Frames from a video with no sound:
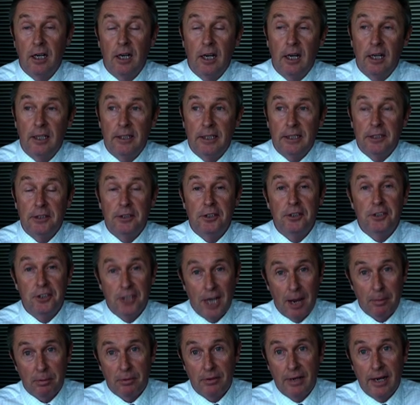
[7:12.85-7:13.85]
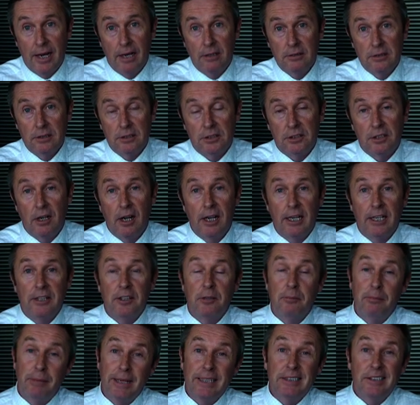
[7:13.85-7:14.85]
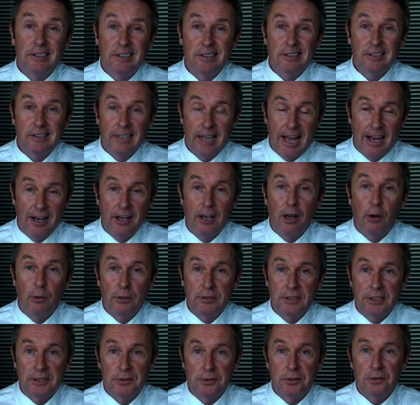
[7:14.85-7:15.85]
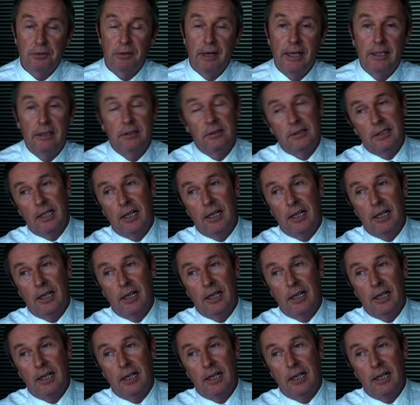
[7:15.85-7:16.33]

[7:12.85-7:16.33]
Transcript: I think you should shop around and try and get the best and lowest interest rate.